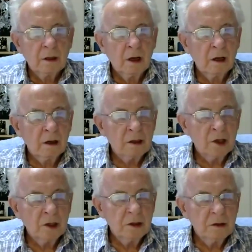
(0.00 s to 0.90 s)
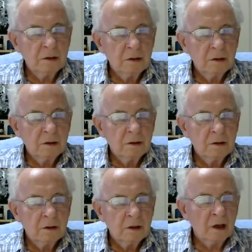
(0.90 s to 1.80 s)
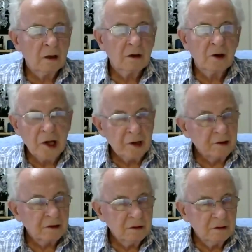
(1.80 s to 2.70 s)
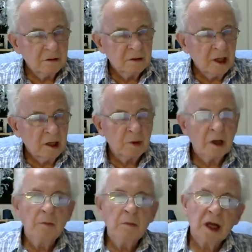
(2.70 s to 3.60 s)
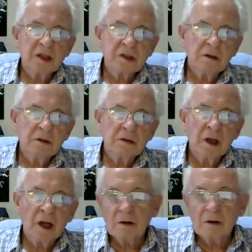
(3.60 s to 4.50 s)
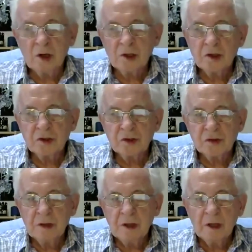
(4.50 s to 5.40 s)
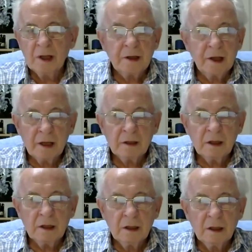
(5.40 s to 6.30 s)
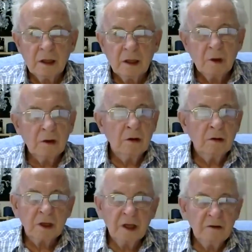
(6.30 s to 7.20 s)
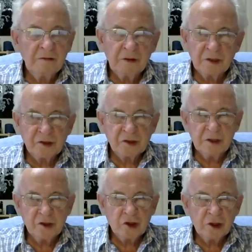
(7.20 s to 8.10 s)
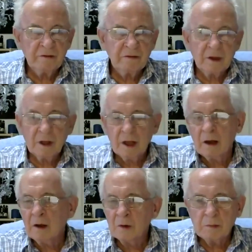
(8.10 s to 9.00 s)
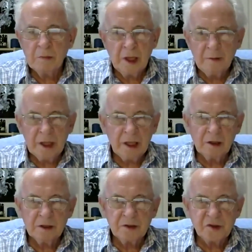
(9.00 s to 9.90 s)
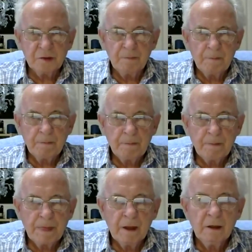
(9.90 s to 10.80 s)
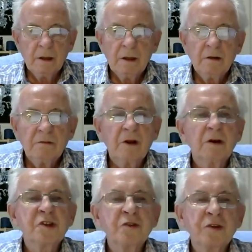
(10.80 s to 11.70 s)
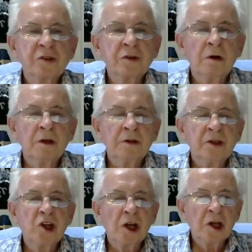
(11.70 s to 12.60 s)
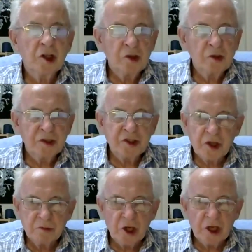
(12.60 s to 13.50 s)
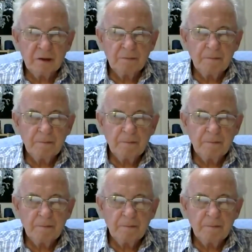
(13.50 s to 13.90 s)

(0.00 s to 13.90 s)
Carl Jung, Karl Rahner, Abraham Maslow, Carl Rogers, and Gandhi were all key figures in this shift, along with many, many others. Philosophers call it the turn to the subject.